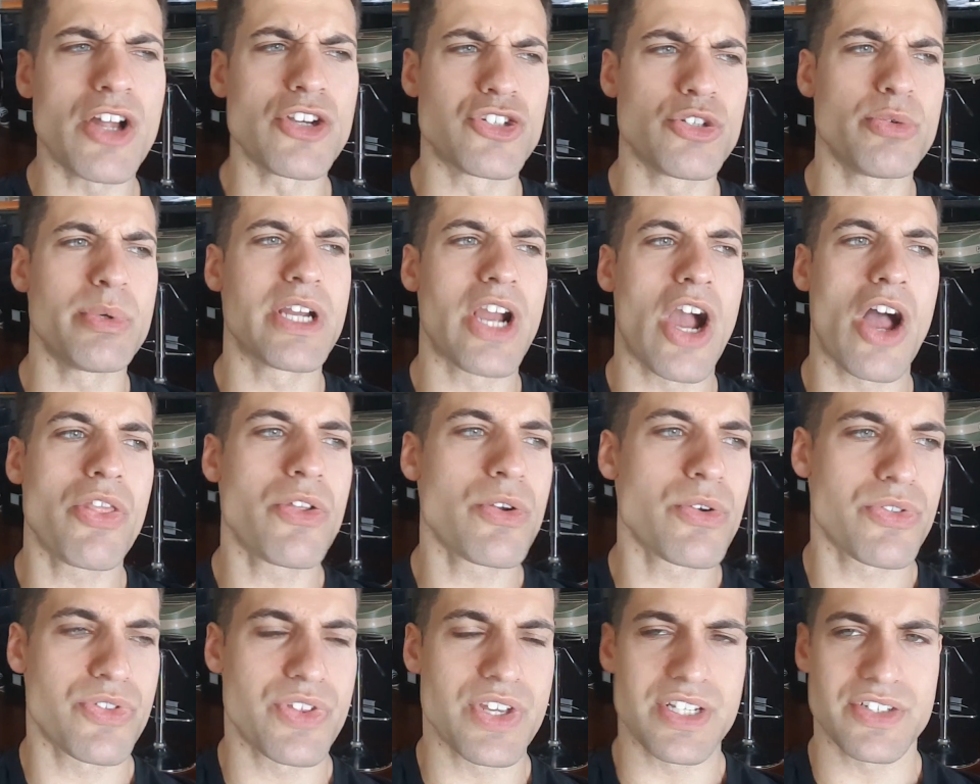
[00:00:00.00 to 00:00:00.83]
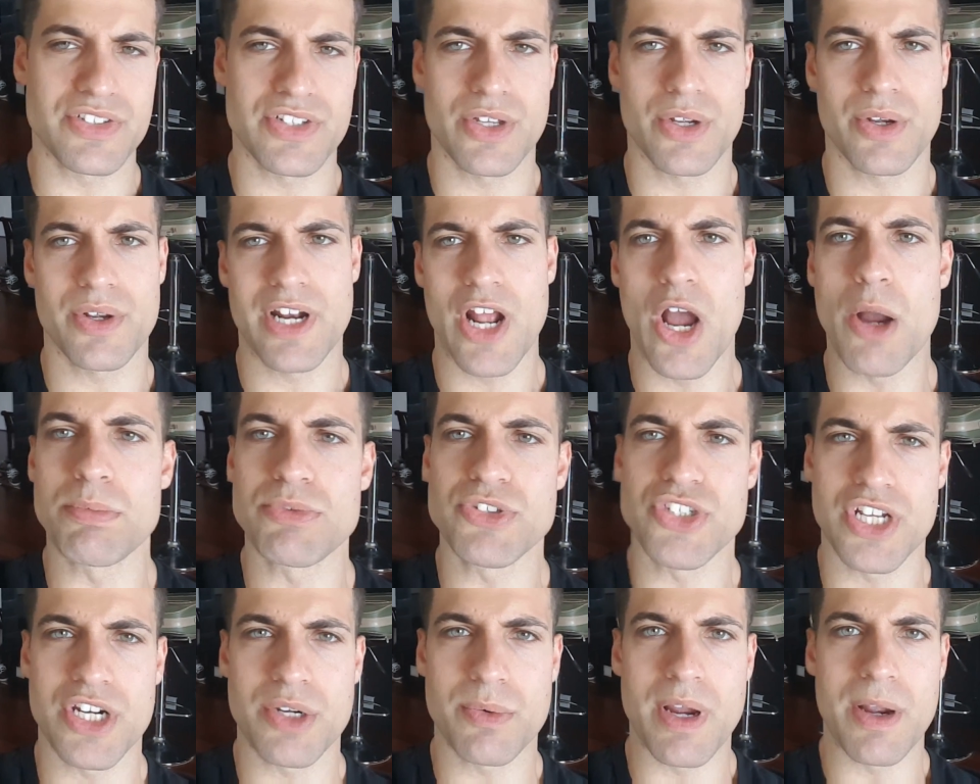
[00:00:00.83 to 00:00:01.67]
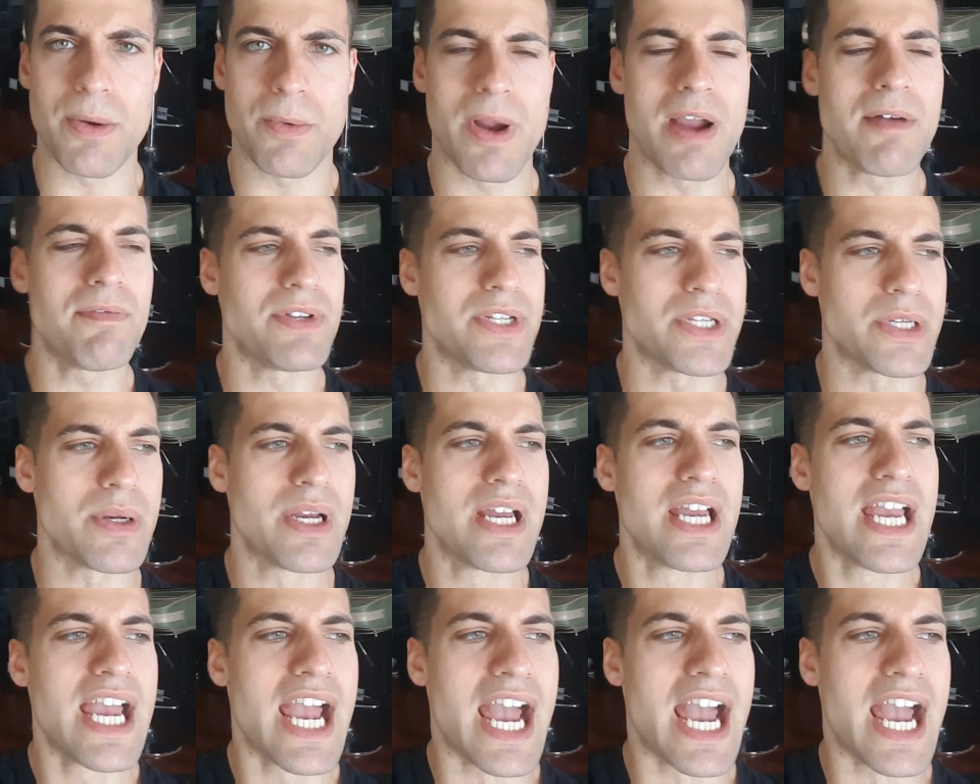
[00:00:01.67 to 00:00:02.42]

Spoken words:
doing other things that are going to help generate revenue.